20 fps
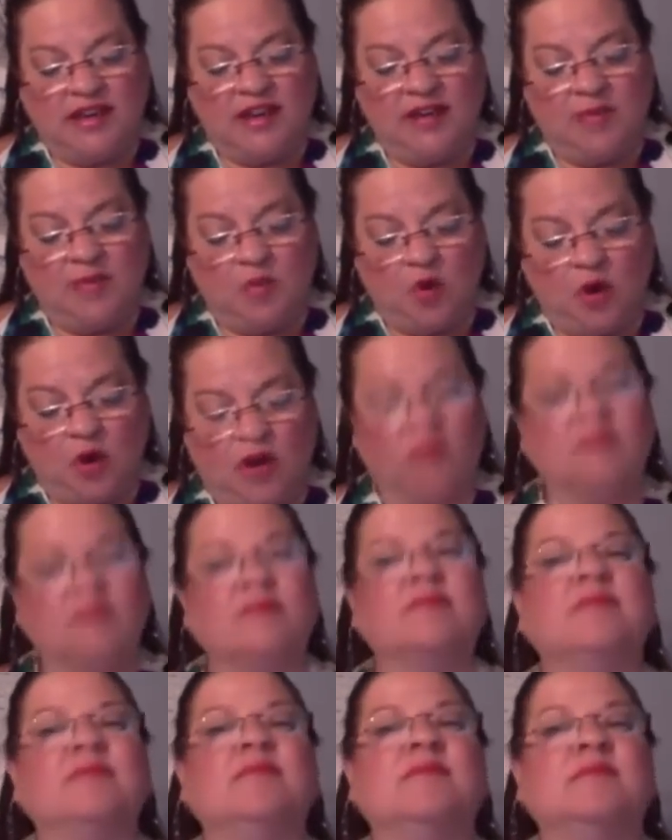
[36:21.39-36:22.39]
anymore.
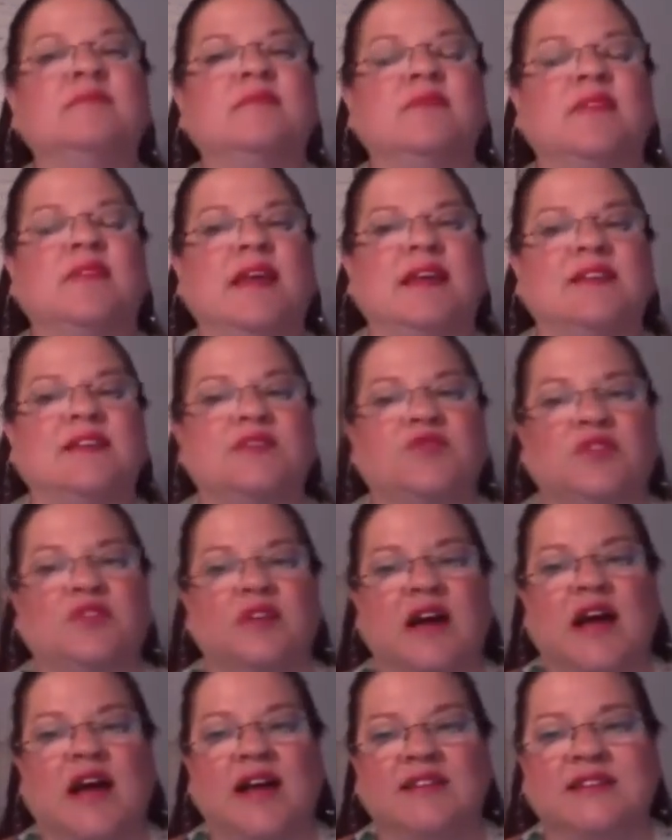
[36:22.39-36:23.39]
Thanks
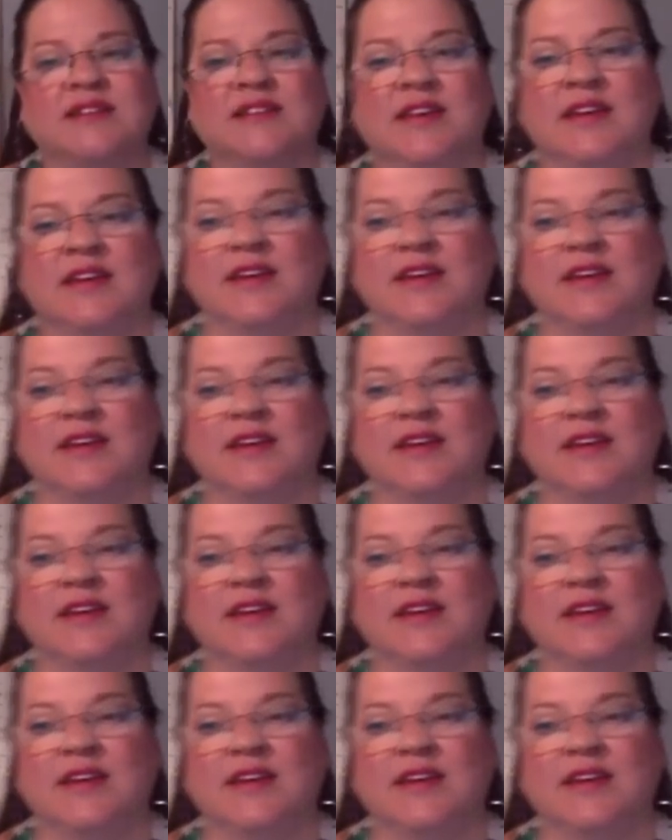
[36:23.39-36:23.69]
for asking